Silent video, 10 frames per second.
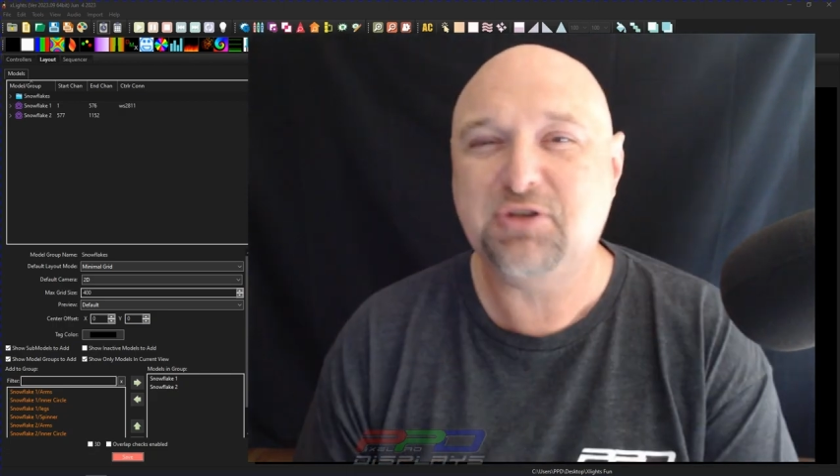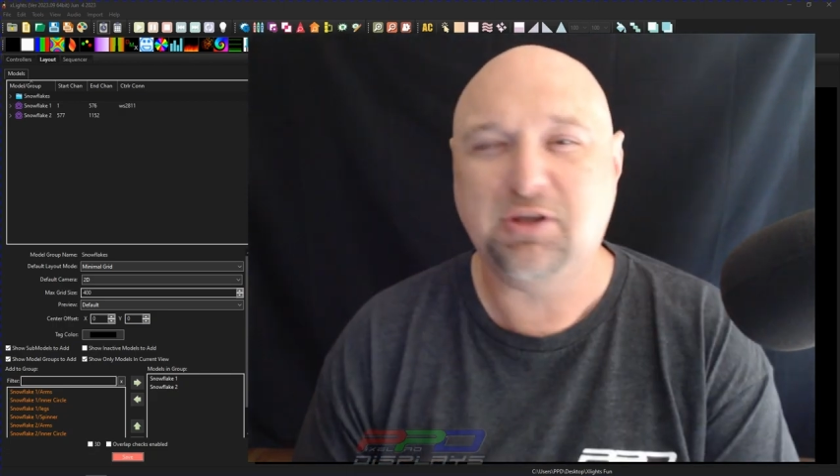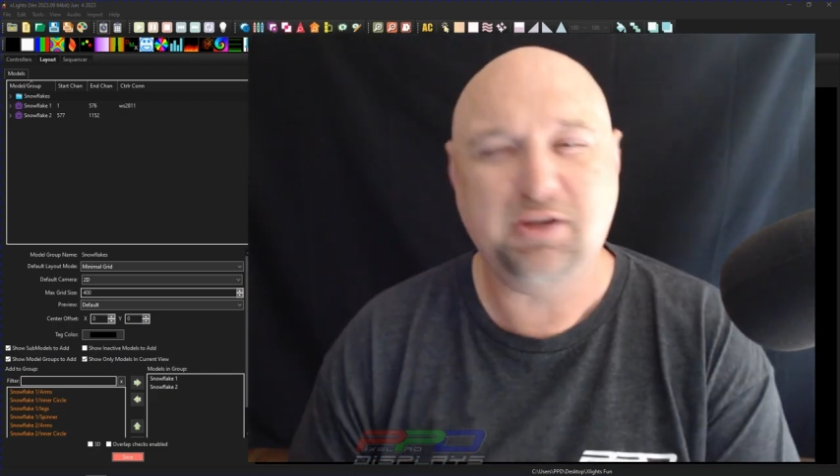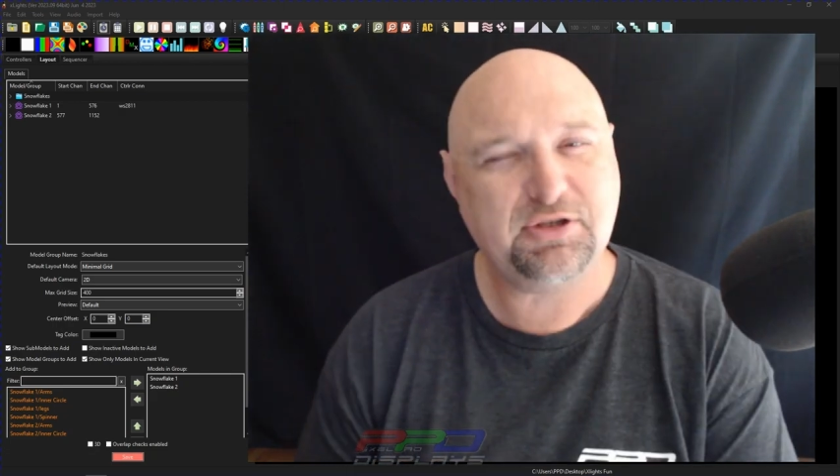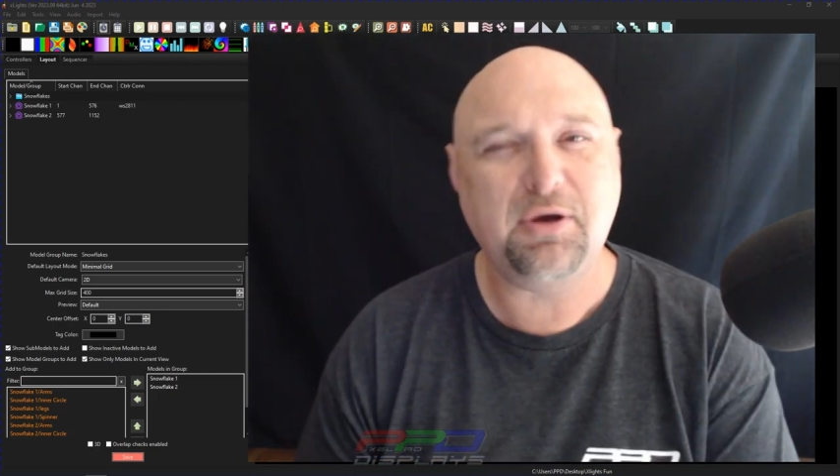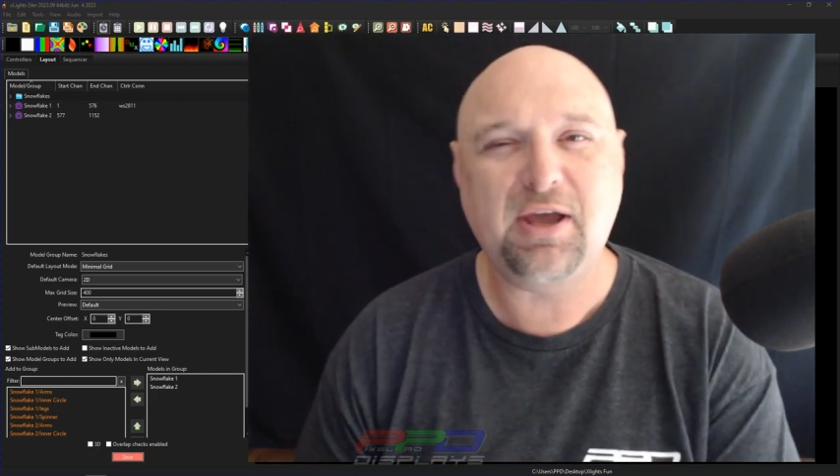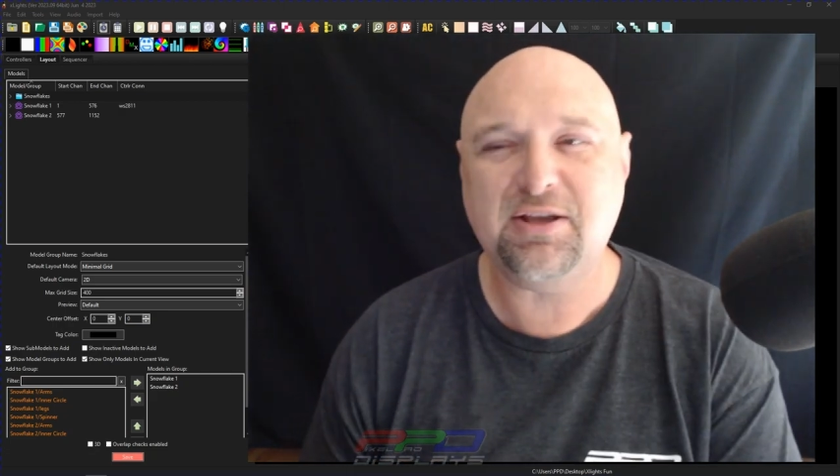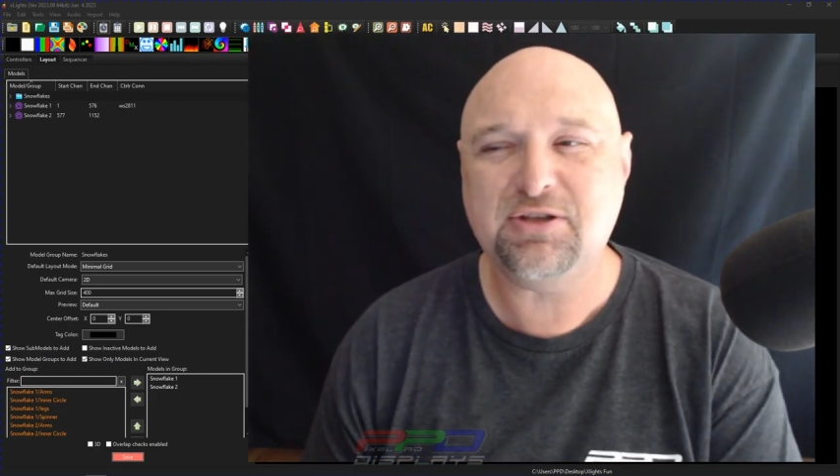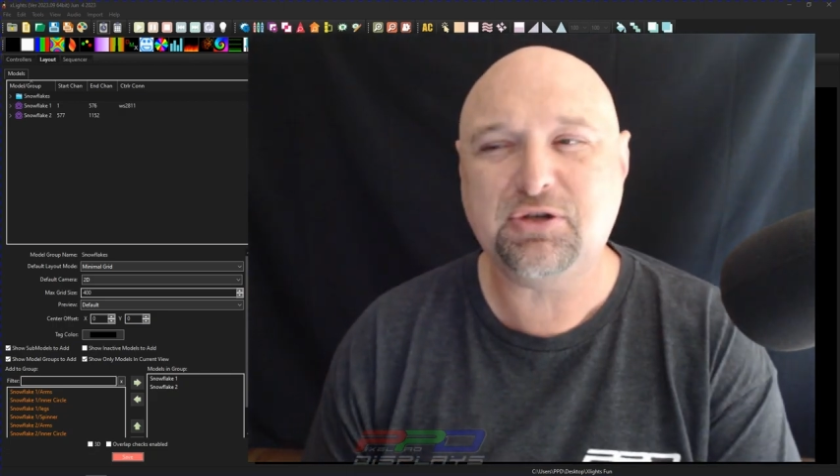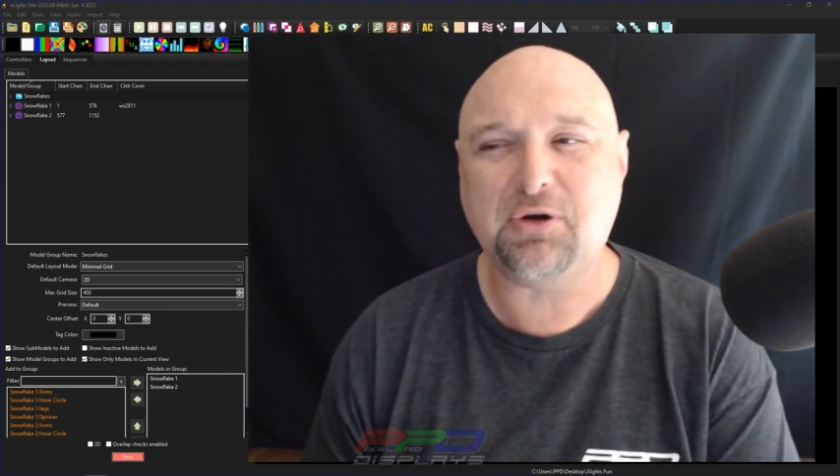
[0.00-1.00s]
So let's go ahead
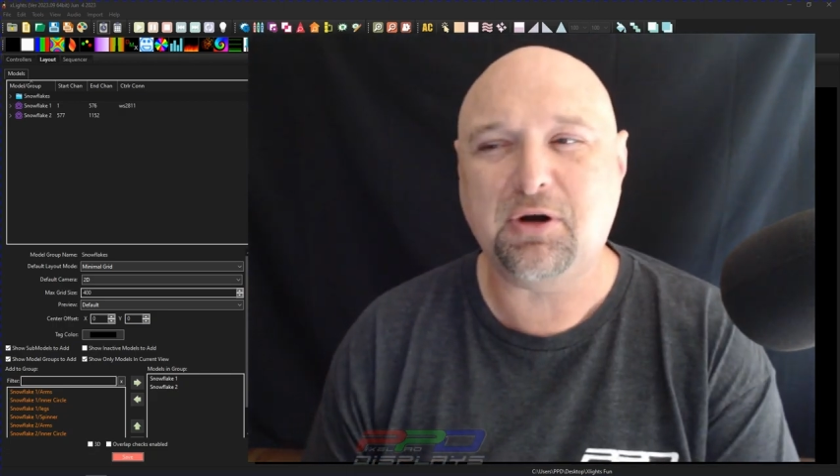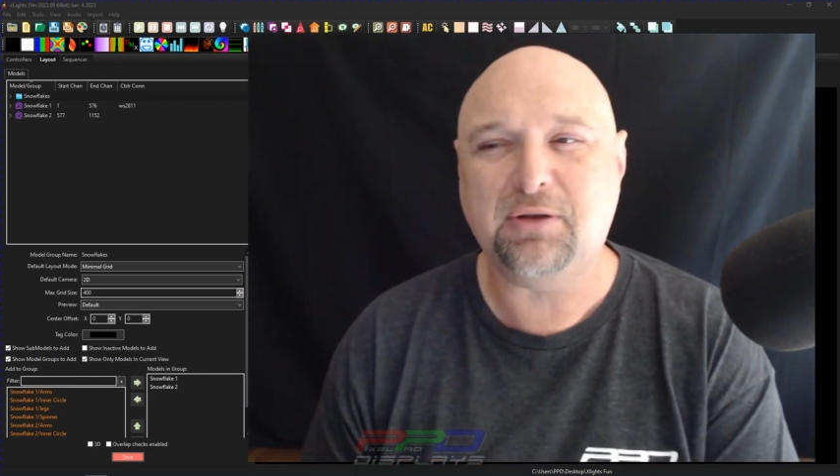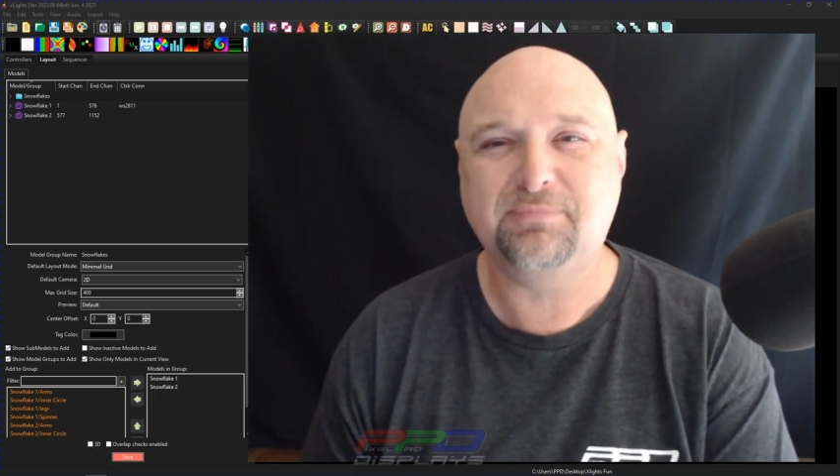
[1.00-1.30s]
and get started.